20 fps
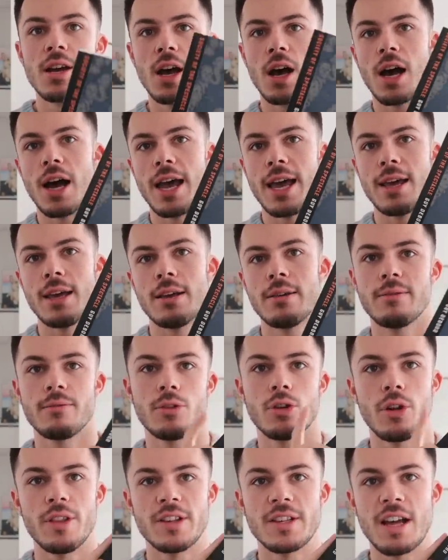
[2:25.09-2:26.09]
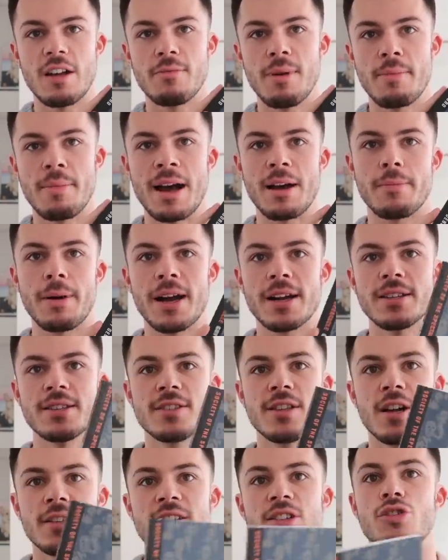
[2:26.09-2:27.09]
I got this out of my backpack and
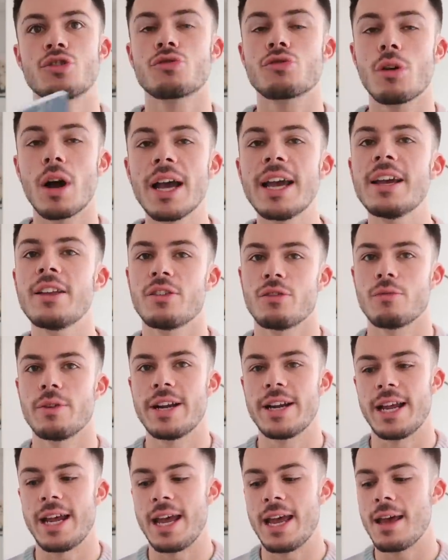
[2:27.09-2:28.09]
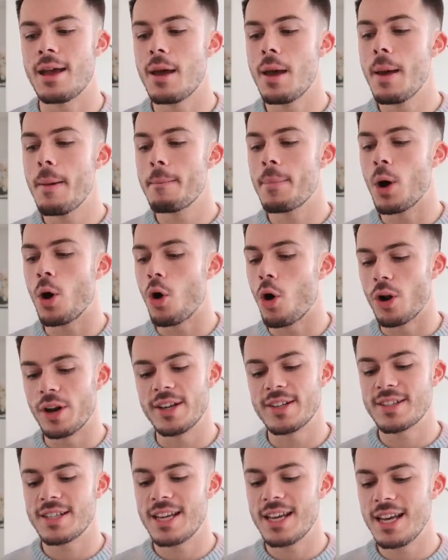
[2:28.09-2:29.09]
started trying to read it, but
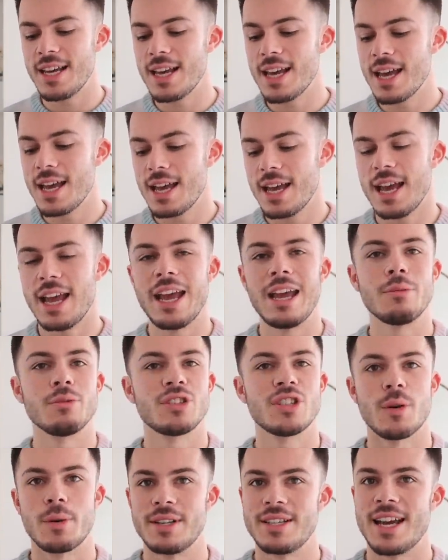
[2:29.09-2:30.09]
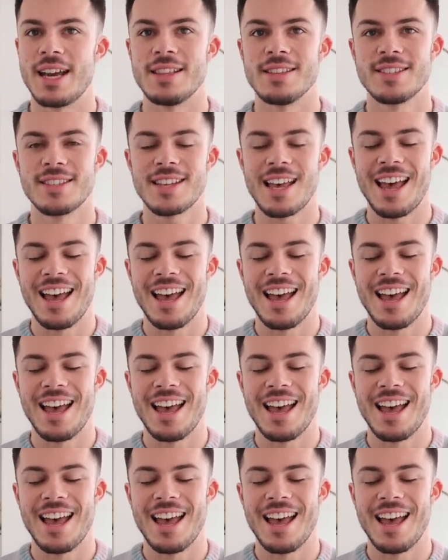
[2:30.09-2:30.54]
honestly, it was so intense.